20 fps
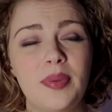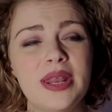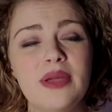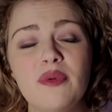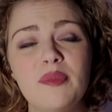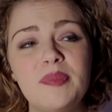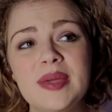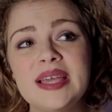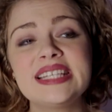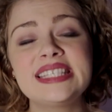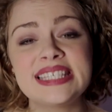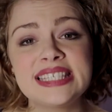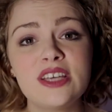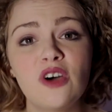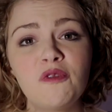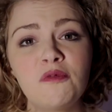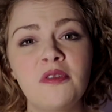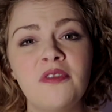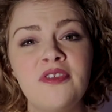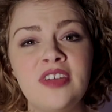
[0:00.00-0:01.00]
but it would be a
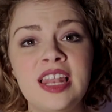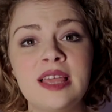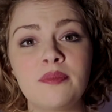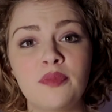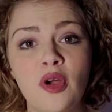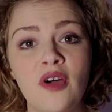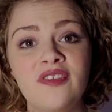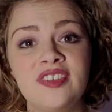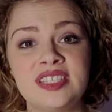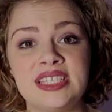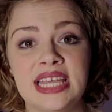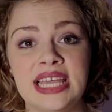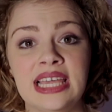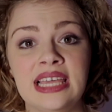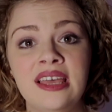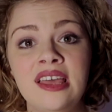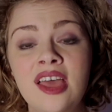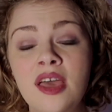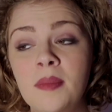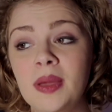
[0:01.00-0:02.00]
self-fulfilling prophecy